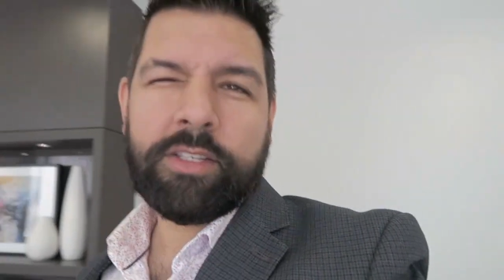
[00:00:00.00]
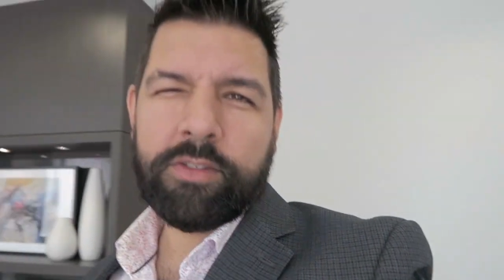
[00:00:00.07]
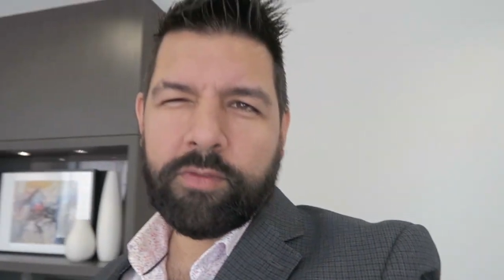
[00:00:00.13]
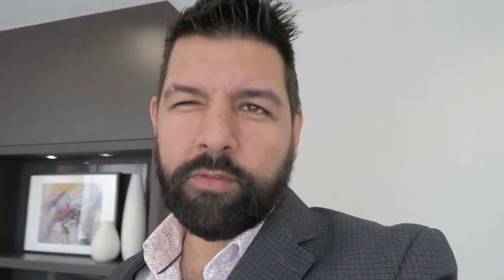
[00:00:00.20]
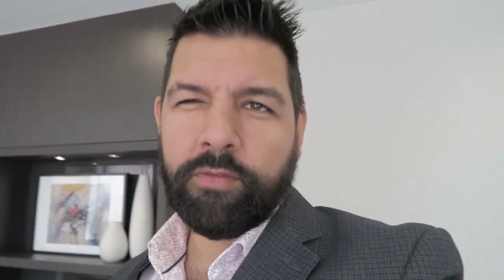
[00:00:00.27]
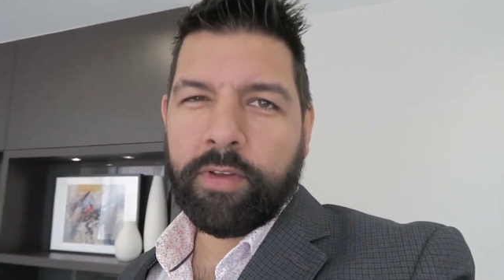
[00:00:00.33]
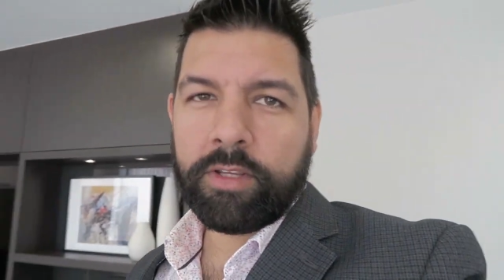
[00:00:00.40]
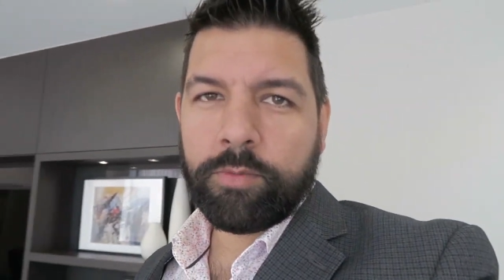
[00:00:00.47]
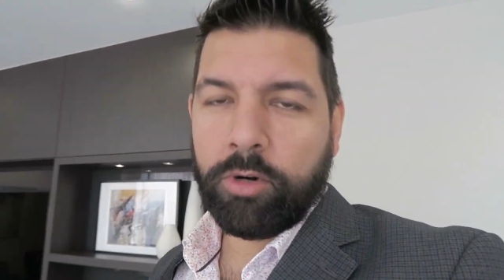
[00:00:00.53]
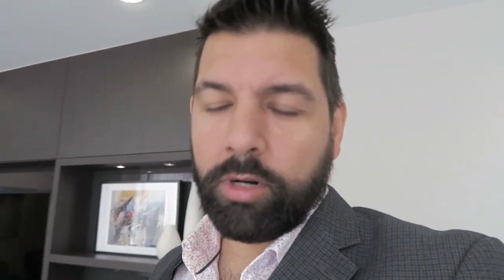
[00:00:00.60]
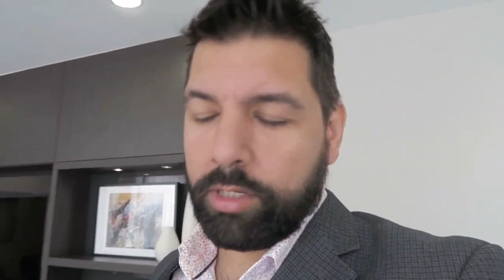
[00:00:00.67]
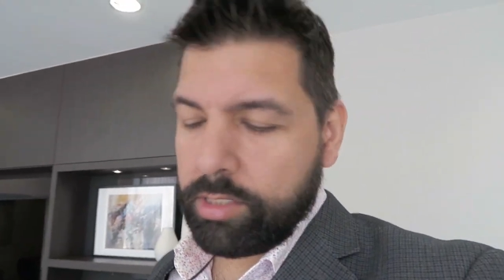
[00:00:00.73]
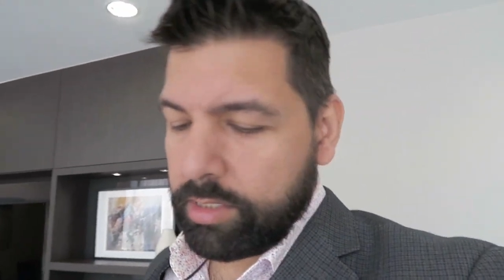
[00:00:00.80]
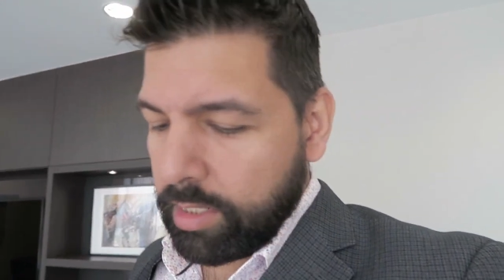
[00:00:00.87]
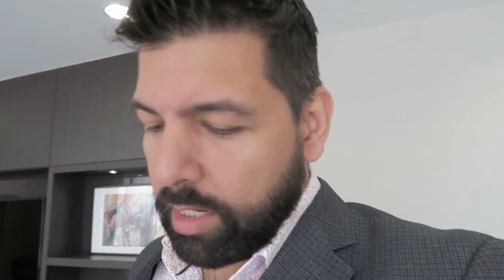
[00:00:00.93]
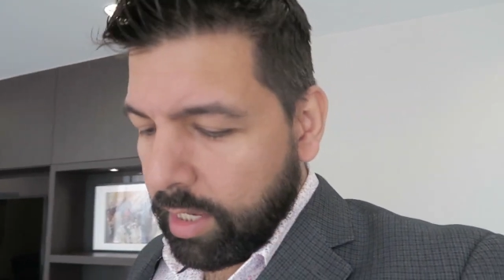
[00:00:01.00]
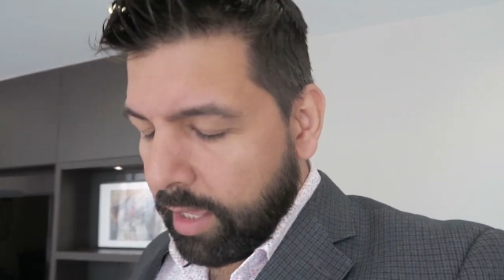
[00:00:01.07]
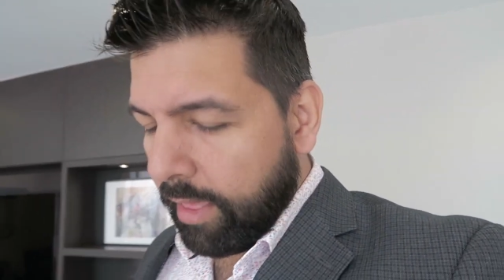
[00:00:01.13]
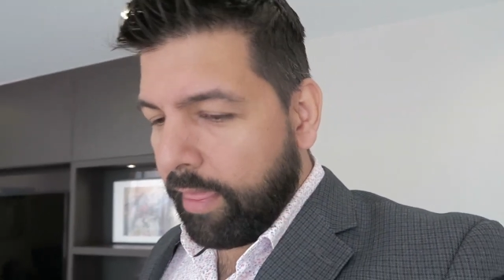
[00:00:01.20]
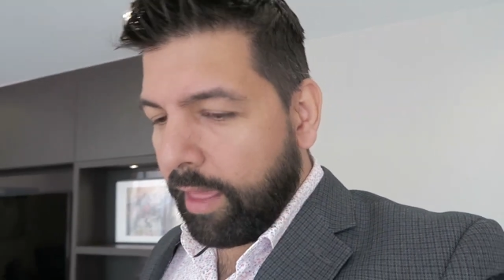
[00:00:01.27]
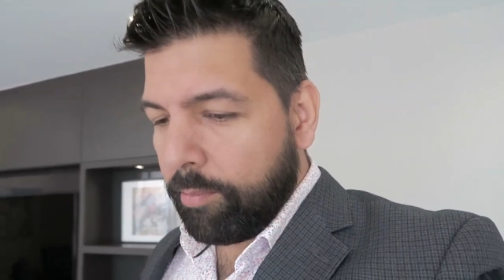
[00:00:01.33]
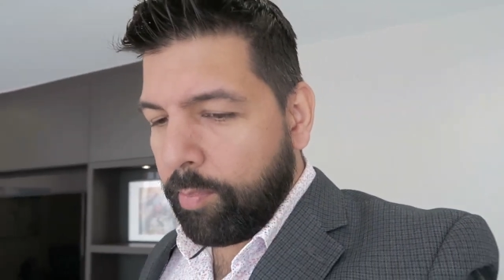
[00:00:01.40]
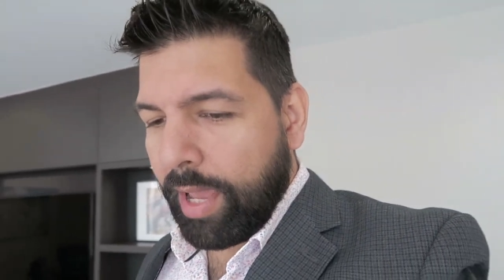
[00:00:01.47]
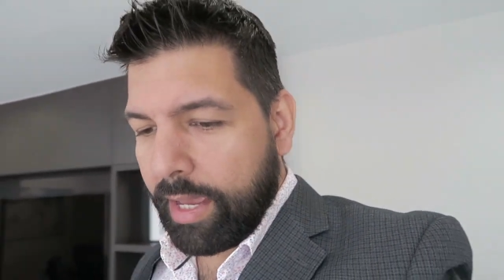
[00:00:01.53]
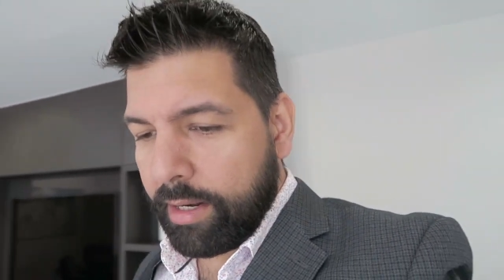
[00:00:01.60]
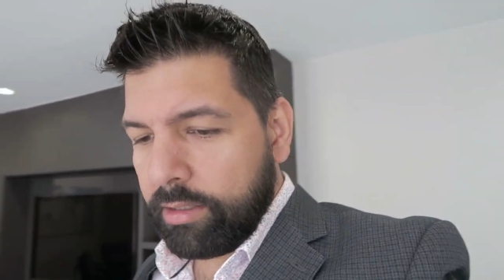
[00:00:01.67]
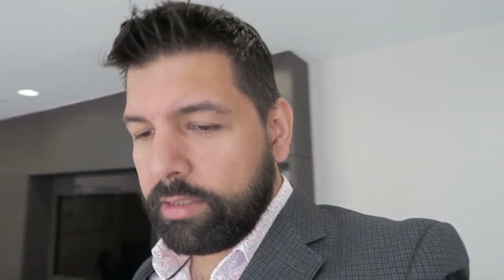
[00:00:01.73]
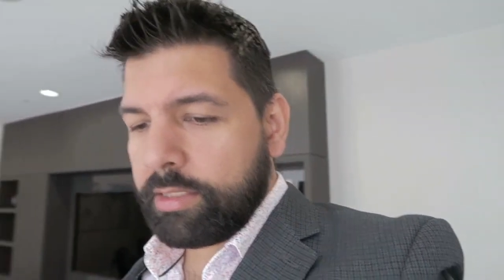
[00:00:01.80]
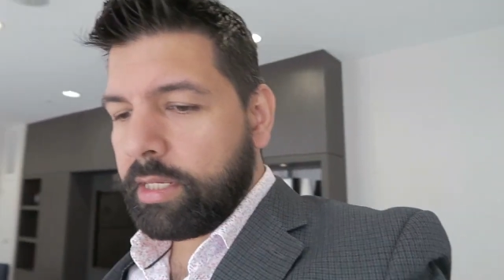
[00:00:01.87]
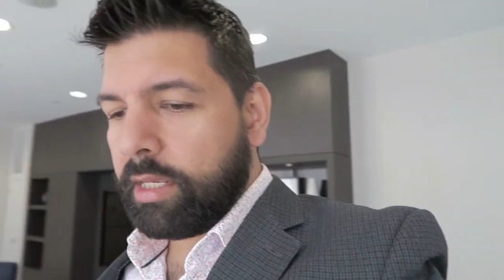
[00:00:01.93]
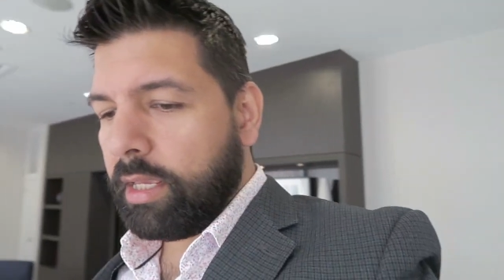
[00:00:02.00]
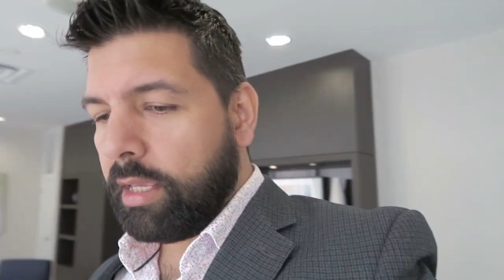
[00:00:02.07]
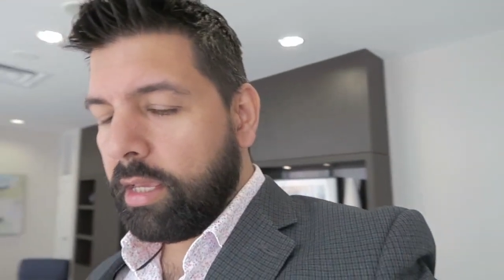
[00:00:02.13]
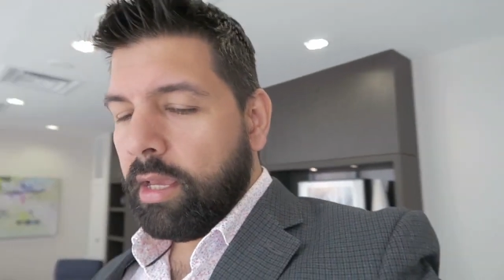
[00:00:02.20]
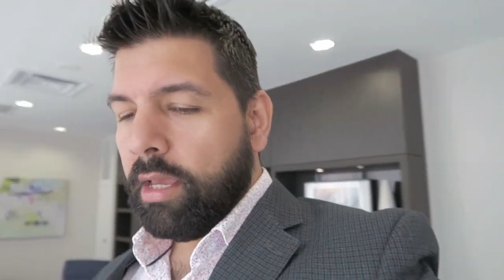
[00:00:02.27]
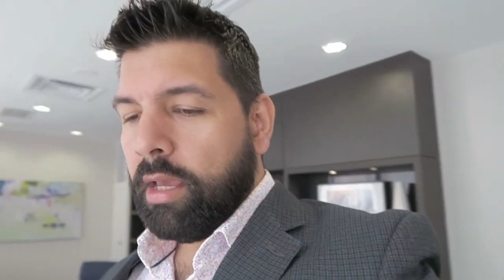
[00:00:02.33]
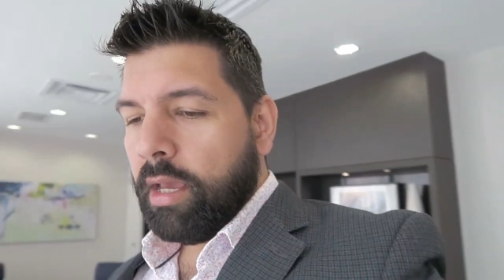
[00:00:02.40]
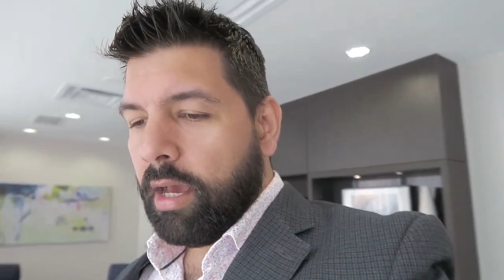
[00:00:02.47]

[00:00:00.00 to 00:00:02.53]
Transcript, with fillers: this is for fixed mortgages, that penalty